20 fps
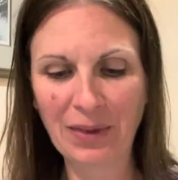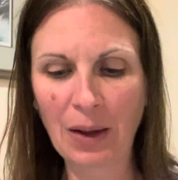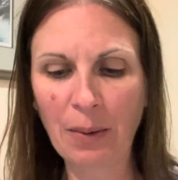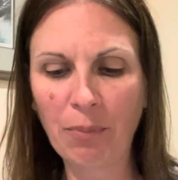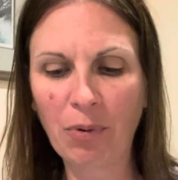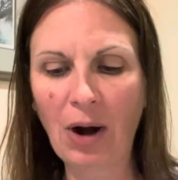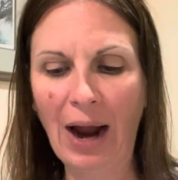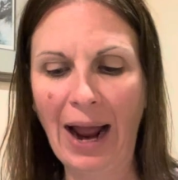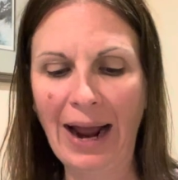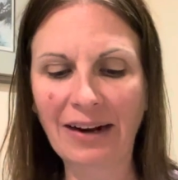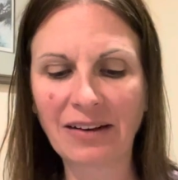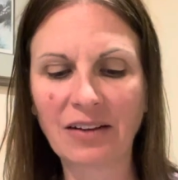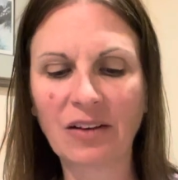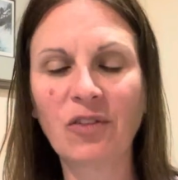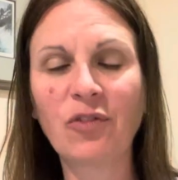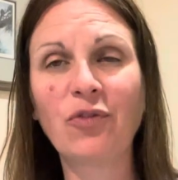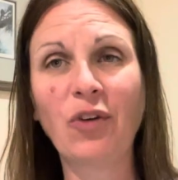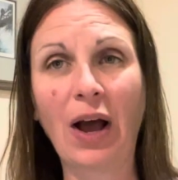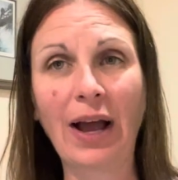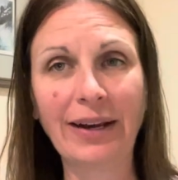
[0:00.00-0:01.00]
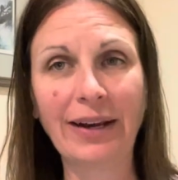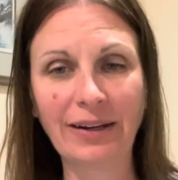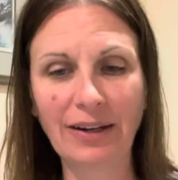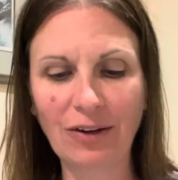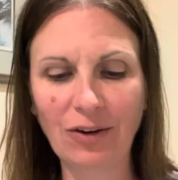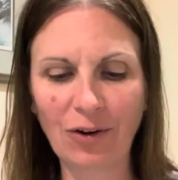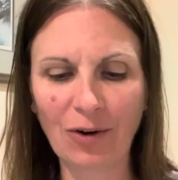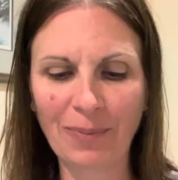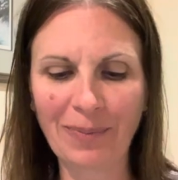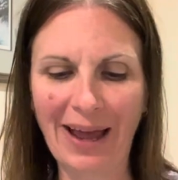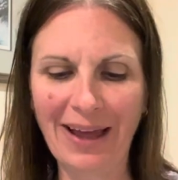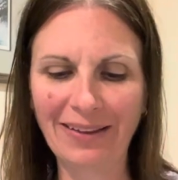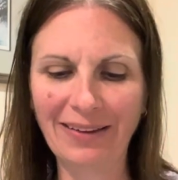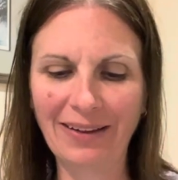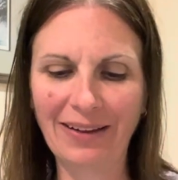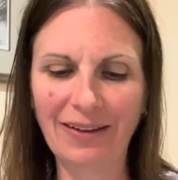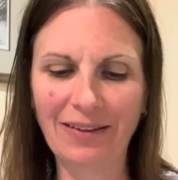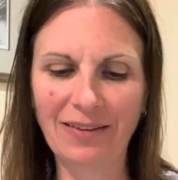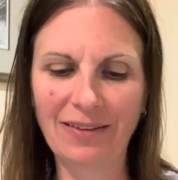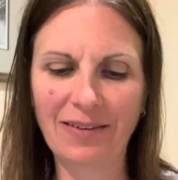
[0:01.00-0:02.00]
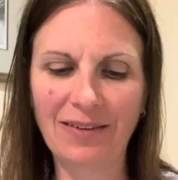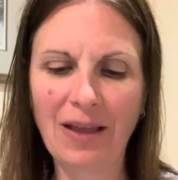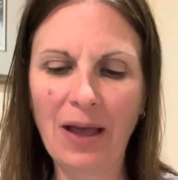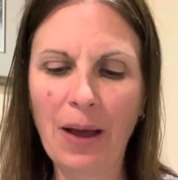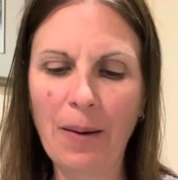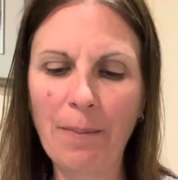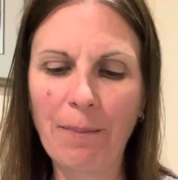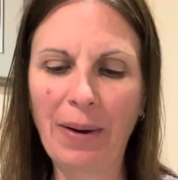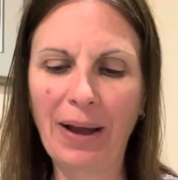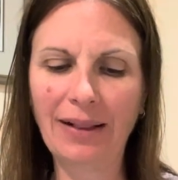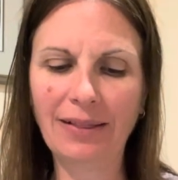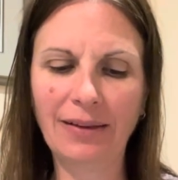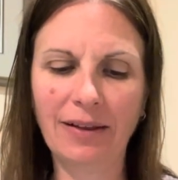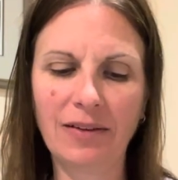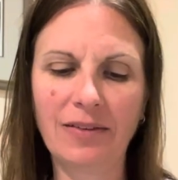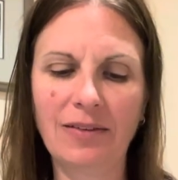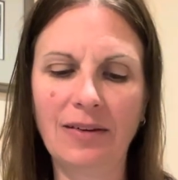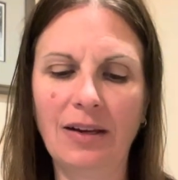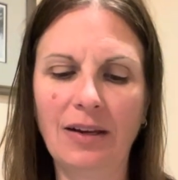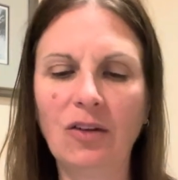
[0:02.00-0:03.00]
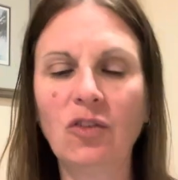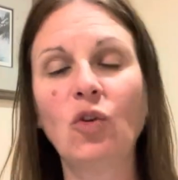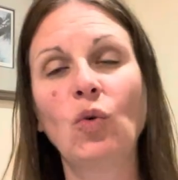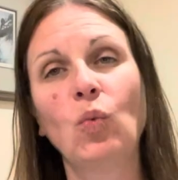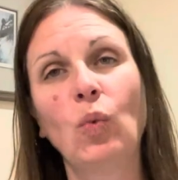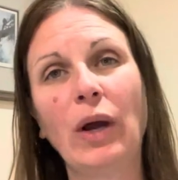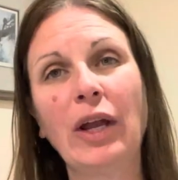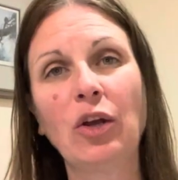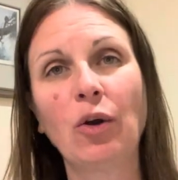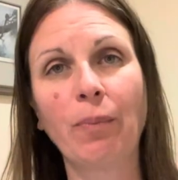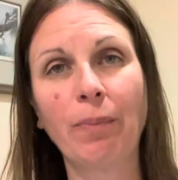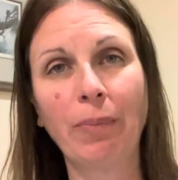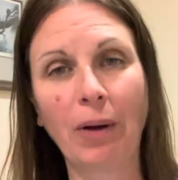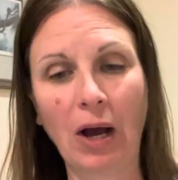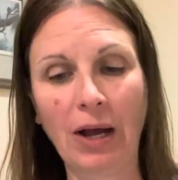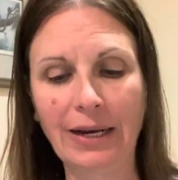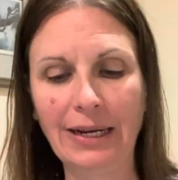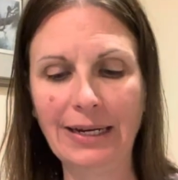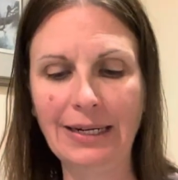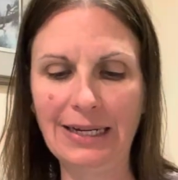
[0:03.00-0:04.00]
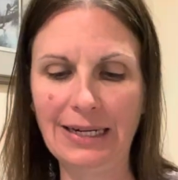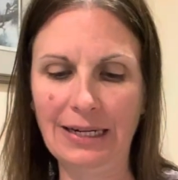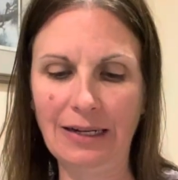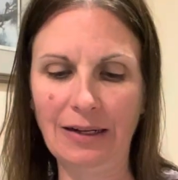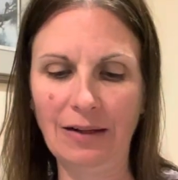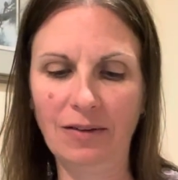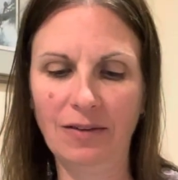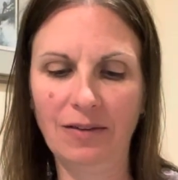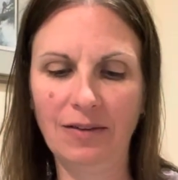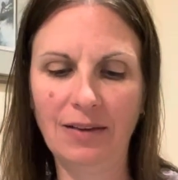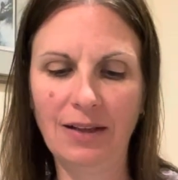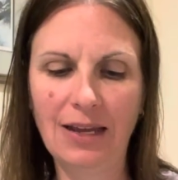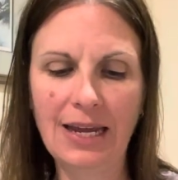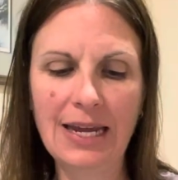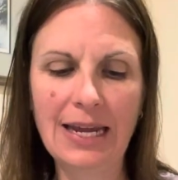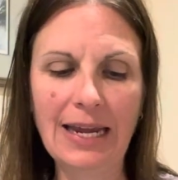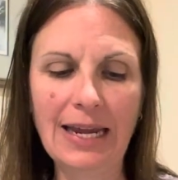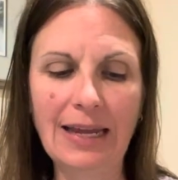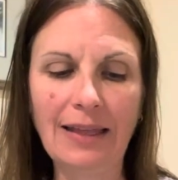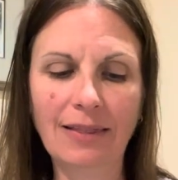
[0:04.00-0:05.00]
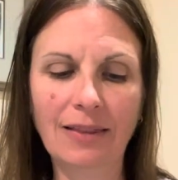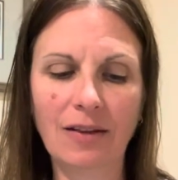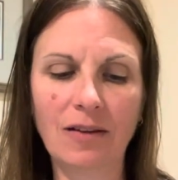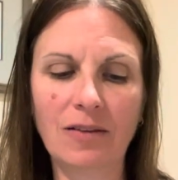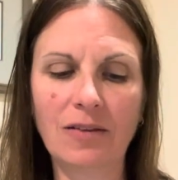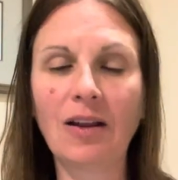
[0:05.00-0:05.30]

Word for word: Practice finding your balance by listening to what your body needs in this